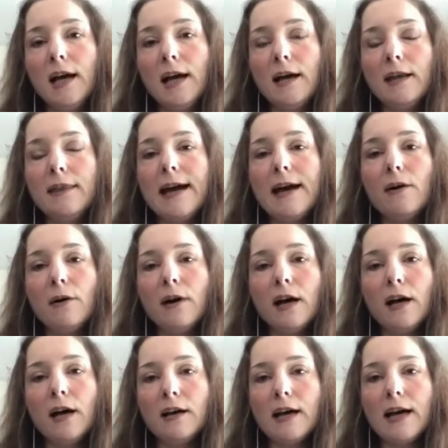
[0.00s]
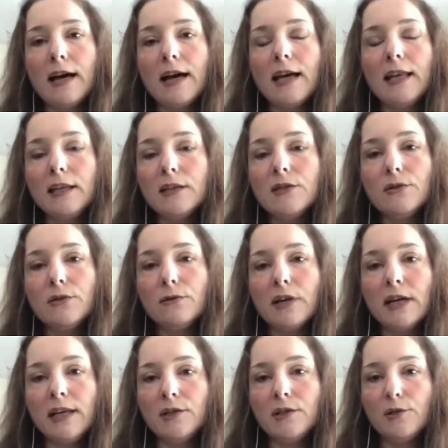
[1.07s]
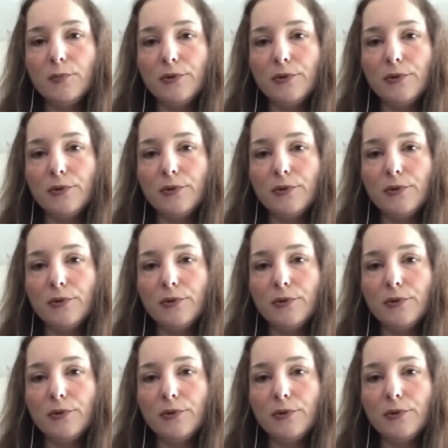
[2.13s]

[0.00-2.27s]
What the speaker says: Now, I need to